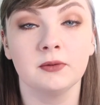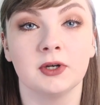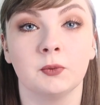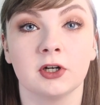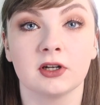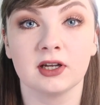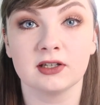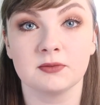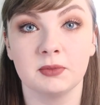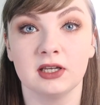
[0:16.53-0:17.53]
My work
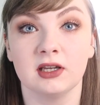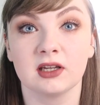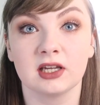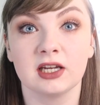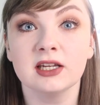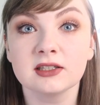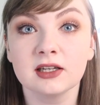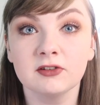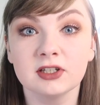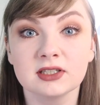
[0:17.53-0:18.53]
has been
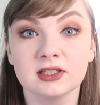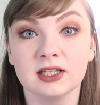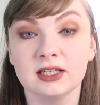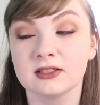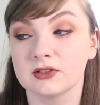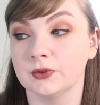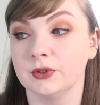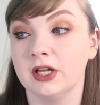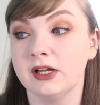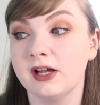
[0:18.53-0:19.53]
crazy recently, so